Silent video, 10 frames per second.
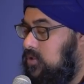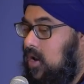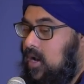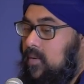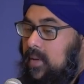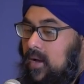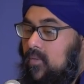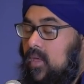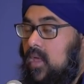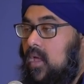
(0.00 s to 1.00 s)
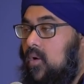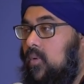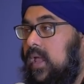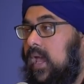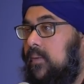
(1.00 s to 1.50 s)
I'll talk about.
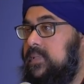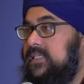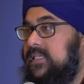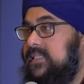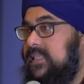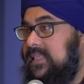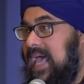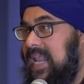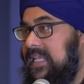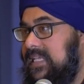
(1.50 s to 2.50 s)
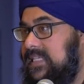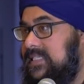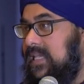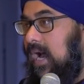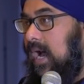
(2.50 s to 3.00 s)
What happens is that
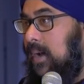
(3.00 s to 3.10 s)
is